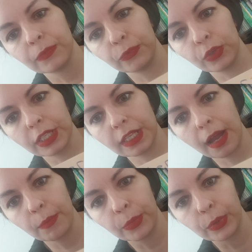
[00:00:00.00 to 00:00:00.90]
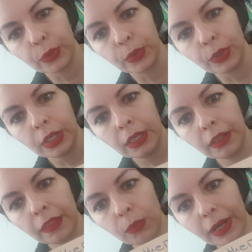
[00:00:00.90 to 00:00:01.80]
For example,
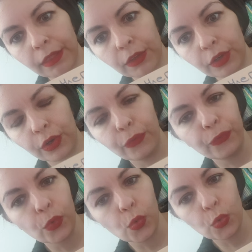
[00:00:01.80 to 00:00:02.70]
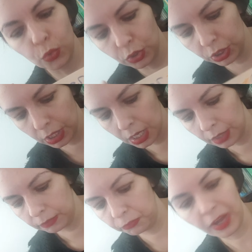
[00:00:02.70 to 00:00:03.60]
the weather, food,
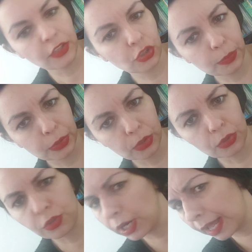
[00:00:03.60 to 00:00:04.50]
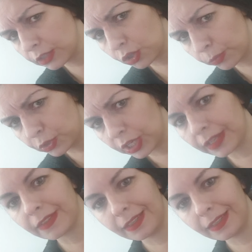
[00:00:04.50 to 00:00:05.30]
vegetables, class objects,